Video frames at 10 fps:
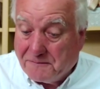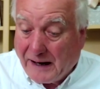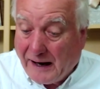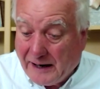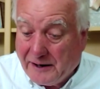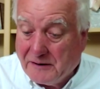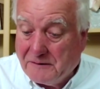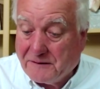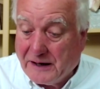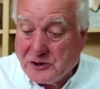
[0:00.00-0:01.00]
higher
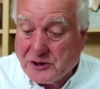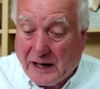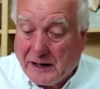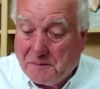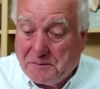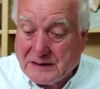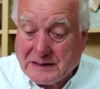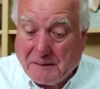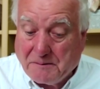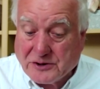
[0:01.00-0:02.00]
inflation, and a
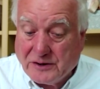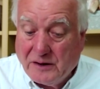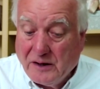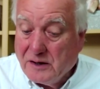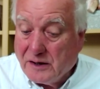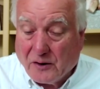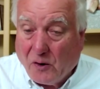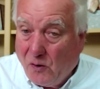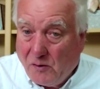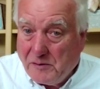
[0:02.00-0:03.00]
perception that
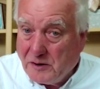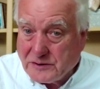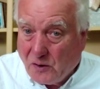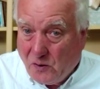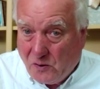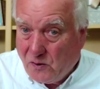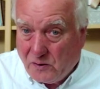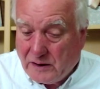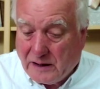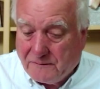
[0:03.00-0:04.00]
almost
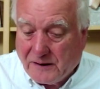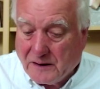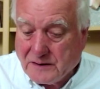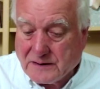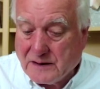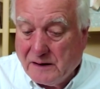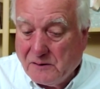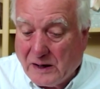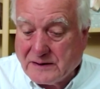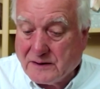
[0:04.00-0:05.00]
all the advanced
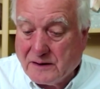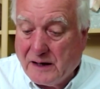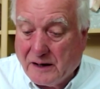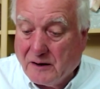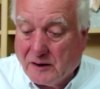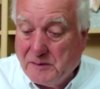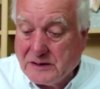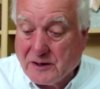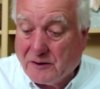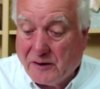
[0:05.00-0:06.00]
Western
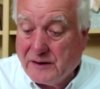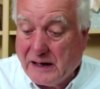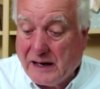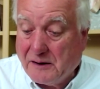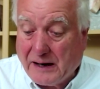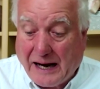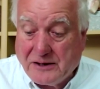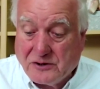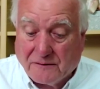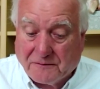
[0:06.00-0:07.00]
economies are on the
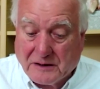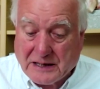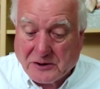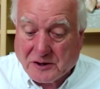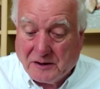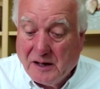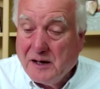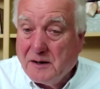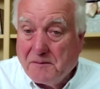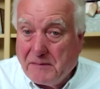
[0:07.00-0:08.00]
edge of recession
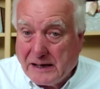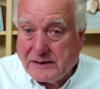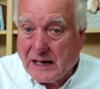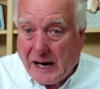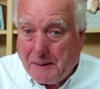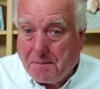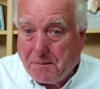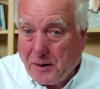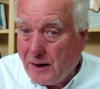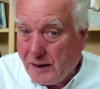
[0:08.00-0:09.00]
meant a
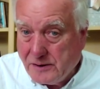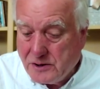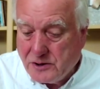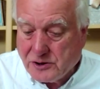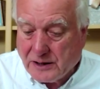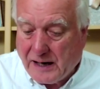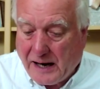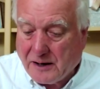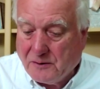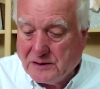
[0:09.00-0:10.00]
plunge in
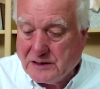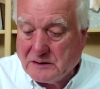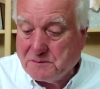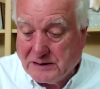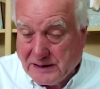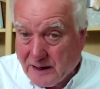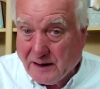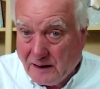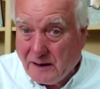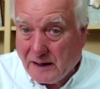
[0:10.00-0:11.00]
equities,
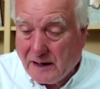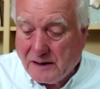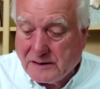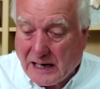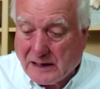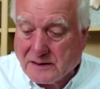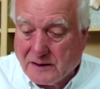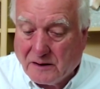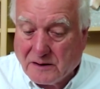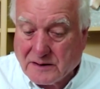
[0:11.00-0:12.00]
particularly in tech
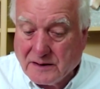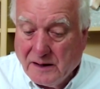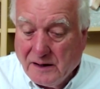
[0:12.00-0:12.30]
stocks,